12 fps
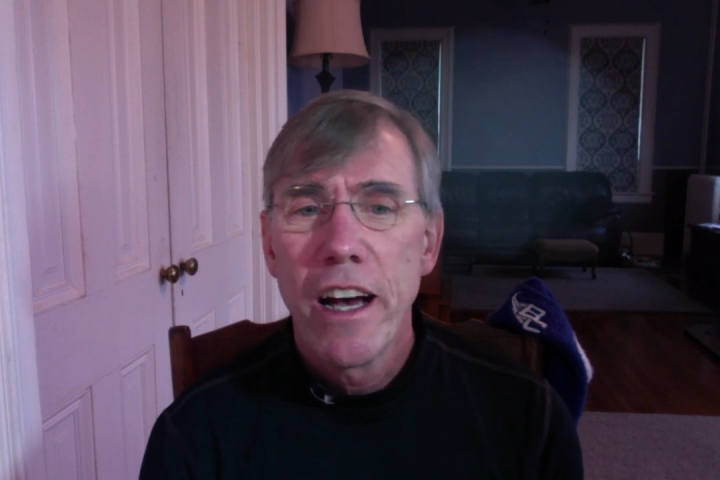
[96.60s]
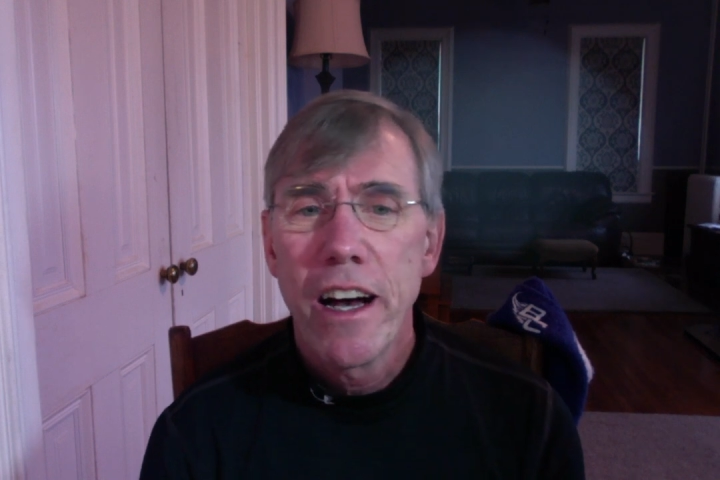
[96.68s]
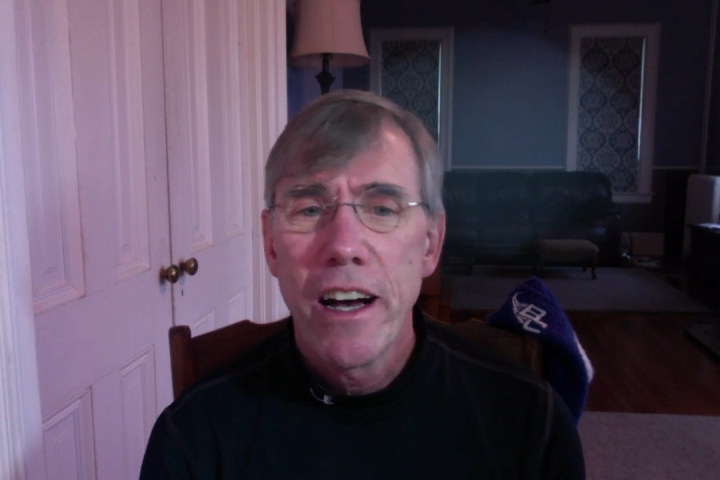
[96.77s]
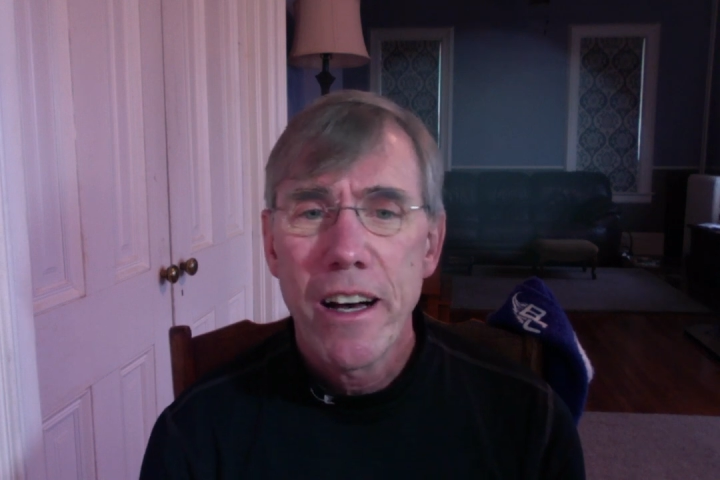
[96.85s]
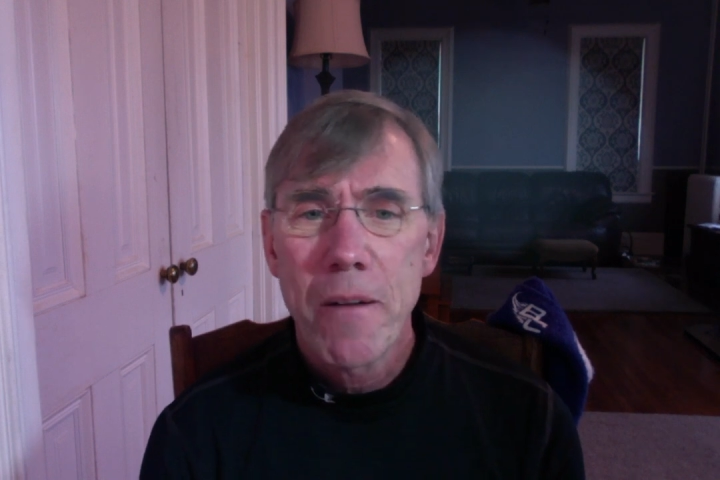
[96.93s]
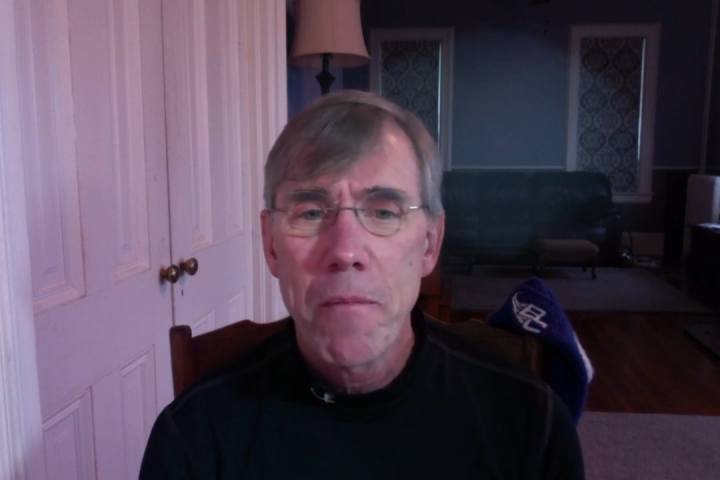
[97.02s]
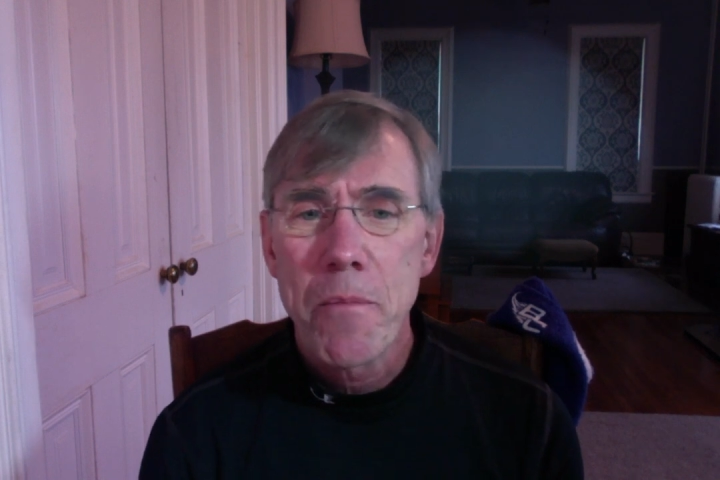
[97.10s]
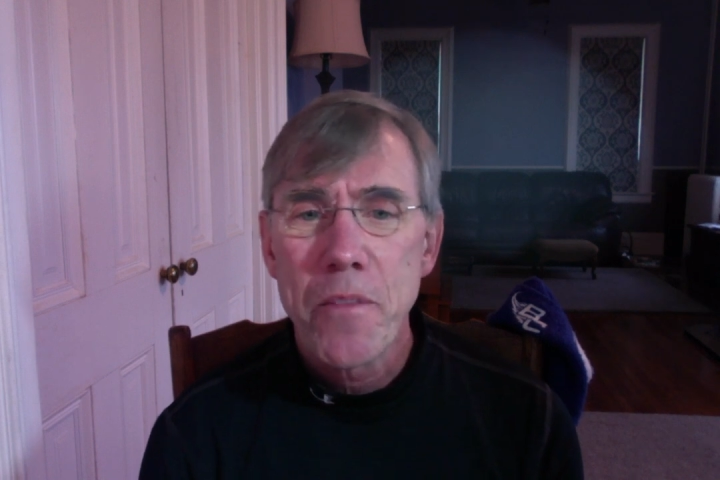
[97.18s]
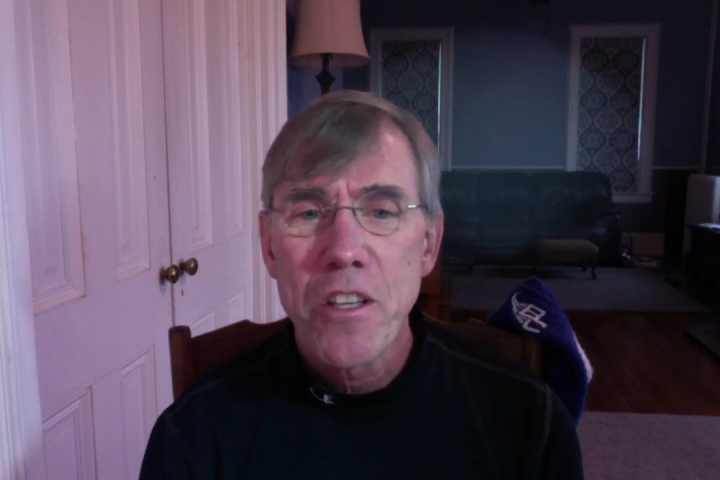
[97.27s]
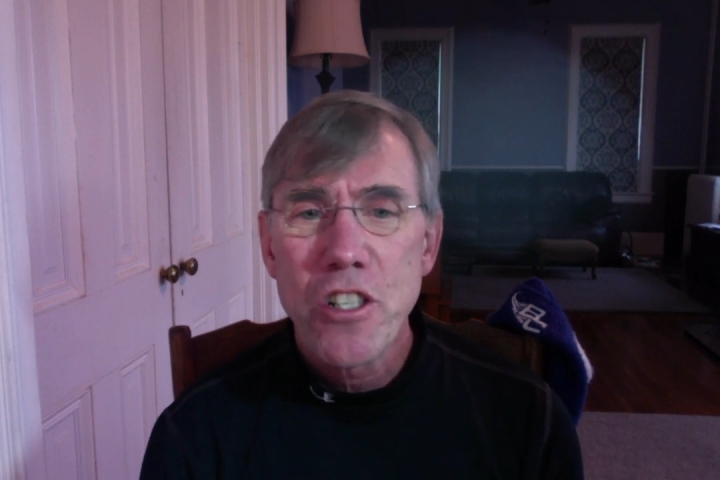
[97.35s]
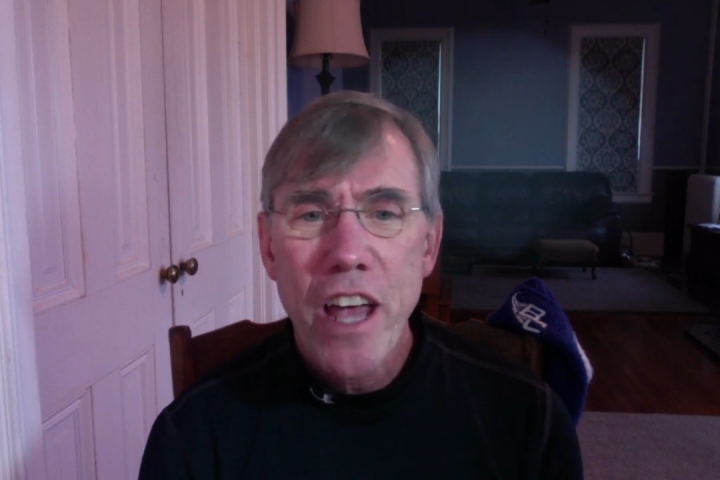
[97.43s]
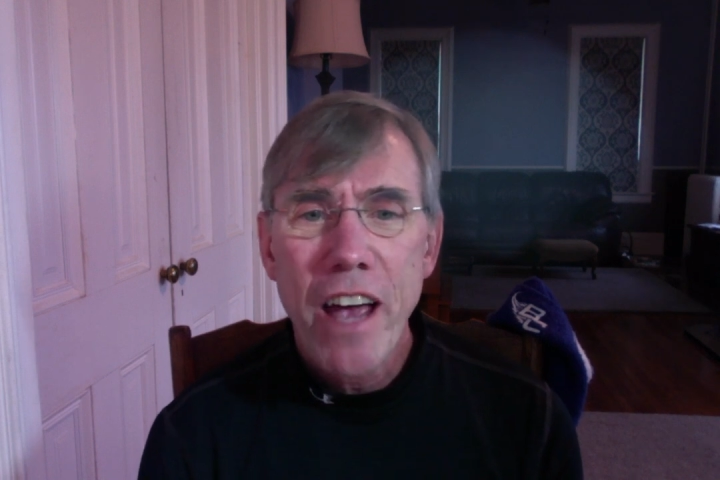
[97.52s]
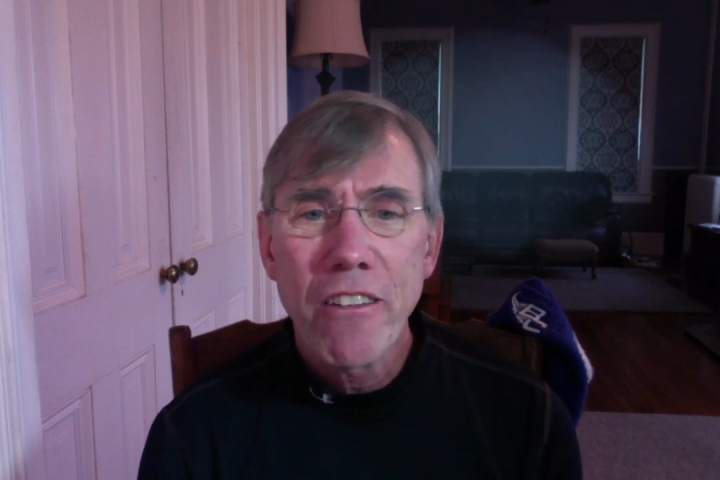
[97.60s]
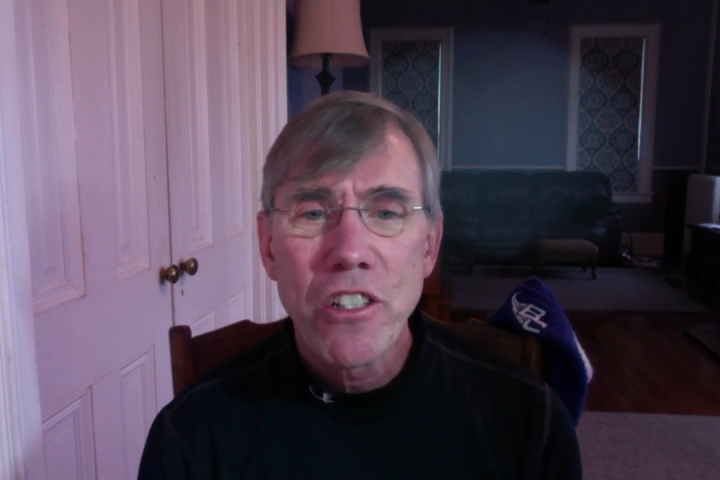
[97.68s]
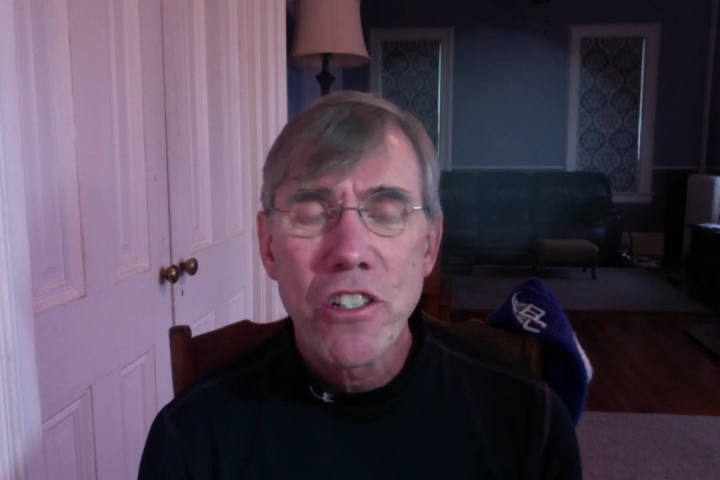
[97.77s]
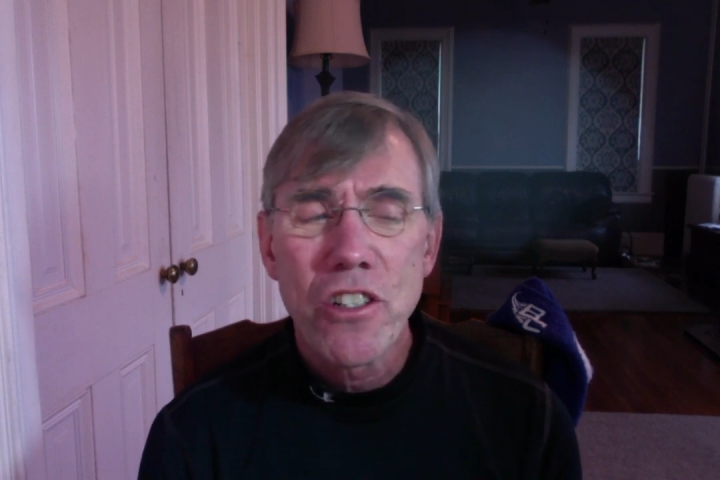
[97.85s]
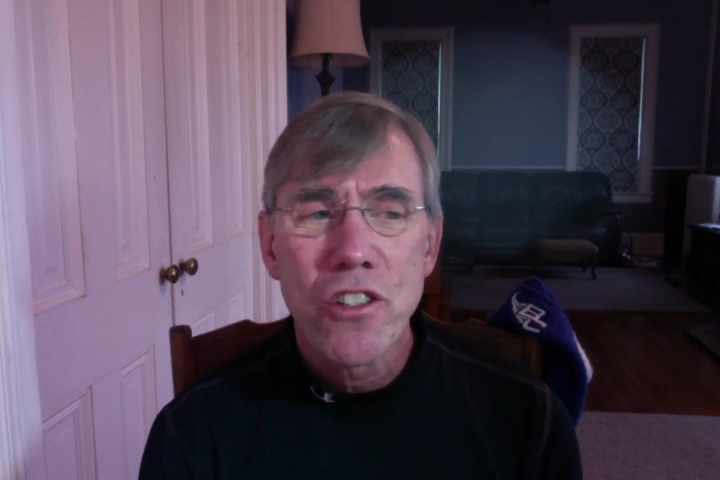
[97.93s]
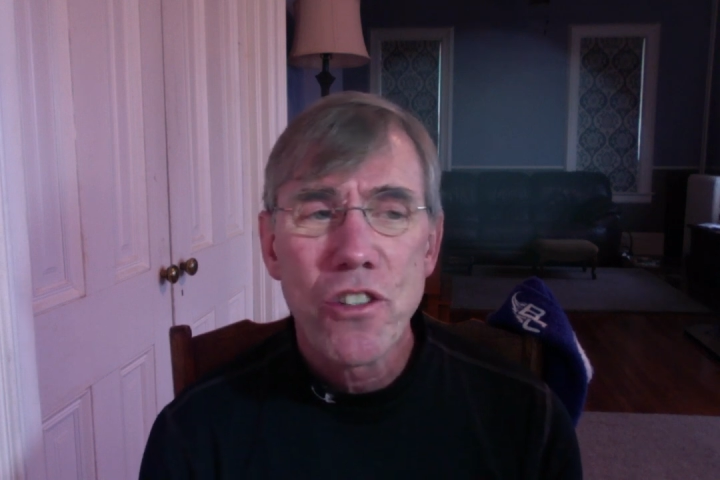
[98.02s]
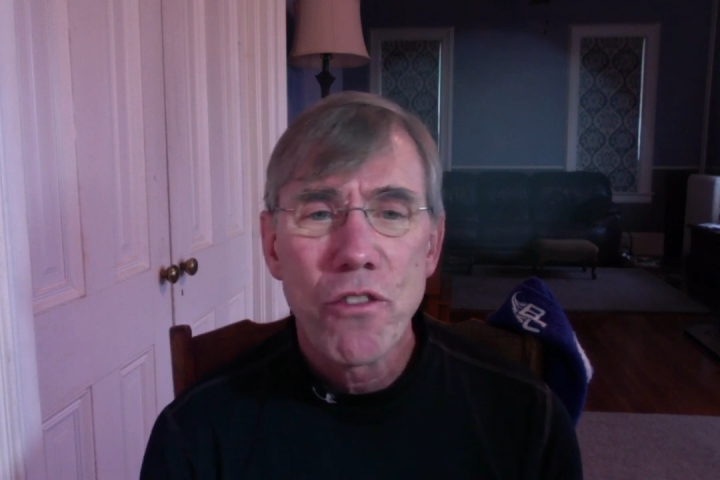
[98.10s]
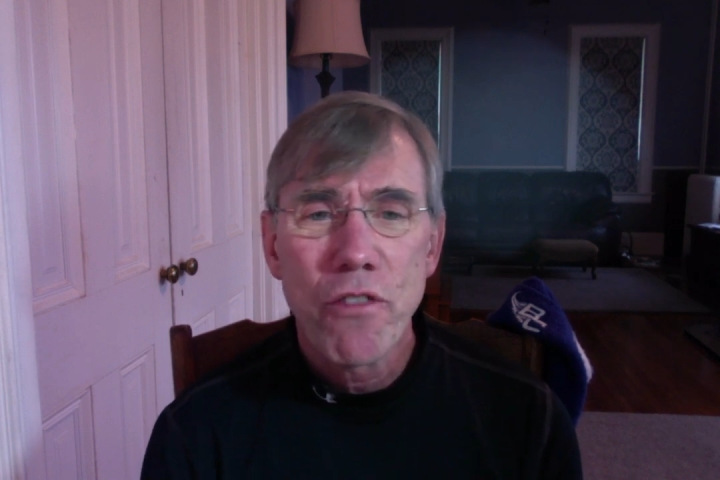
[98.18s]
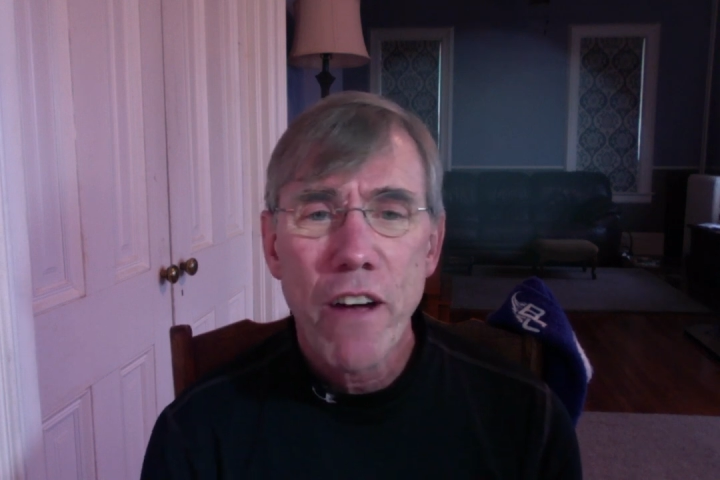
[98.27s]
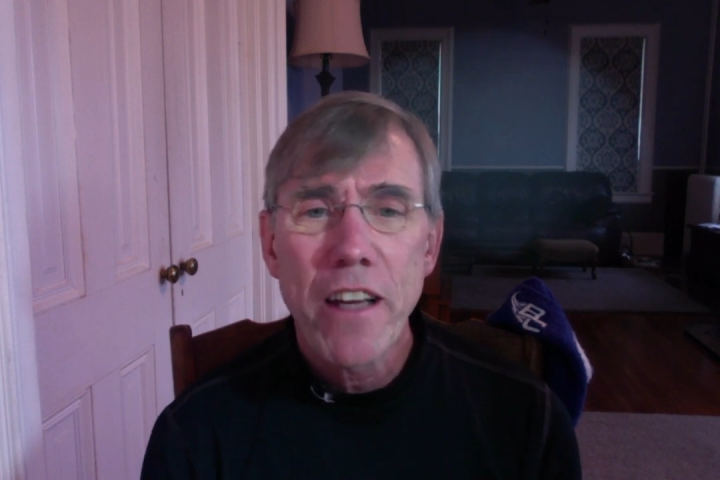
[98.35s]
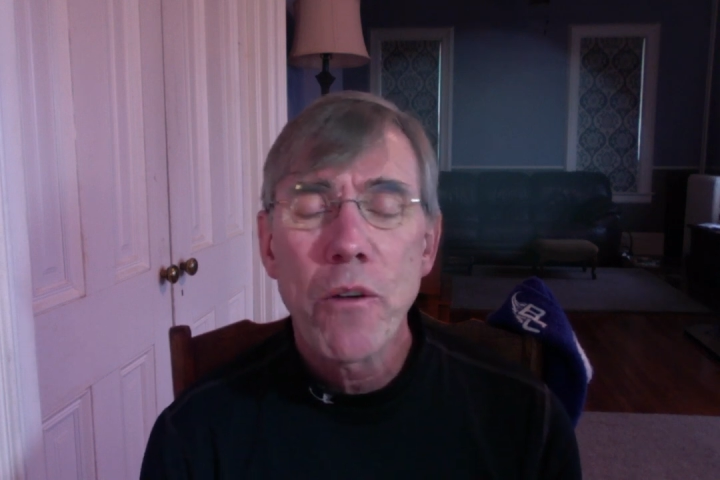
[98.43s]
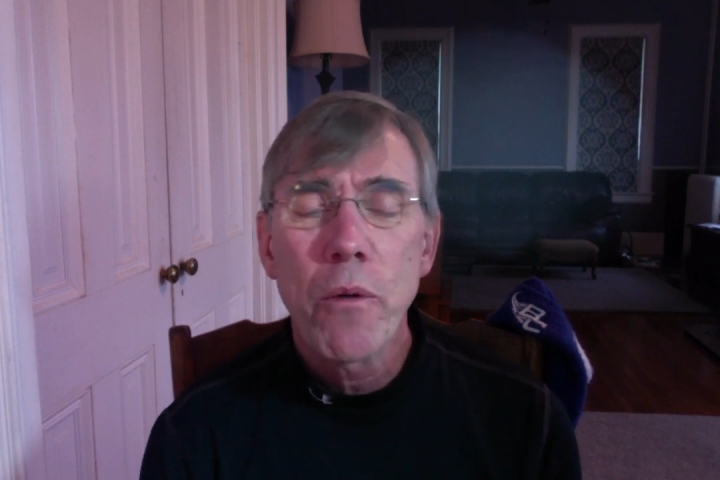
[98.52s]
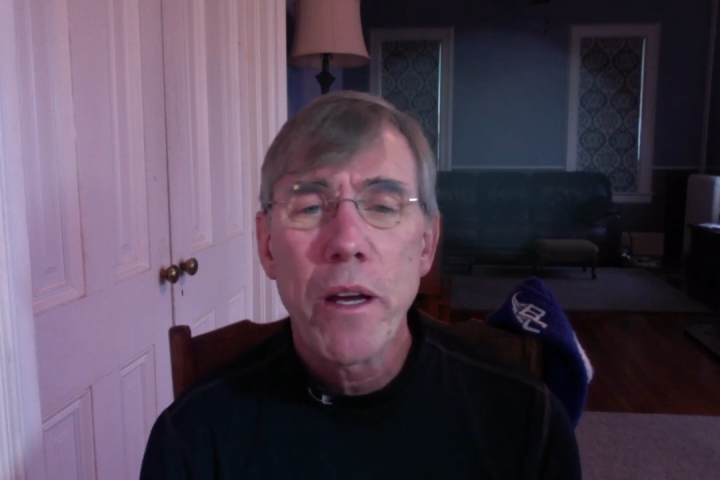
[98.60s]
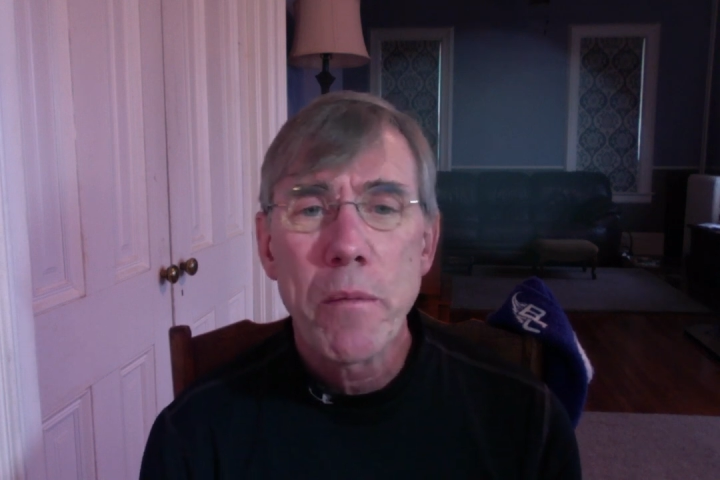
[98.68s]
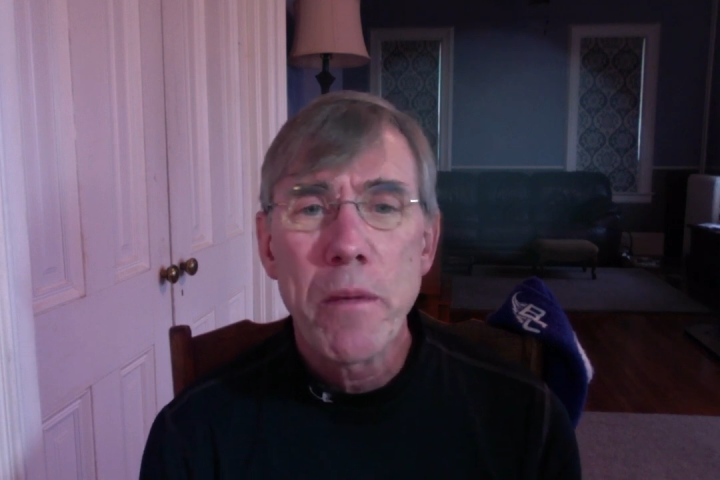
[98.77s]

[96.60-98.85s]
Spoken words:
The challenge is to find a way to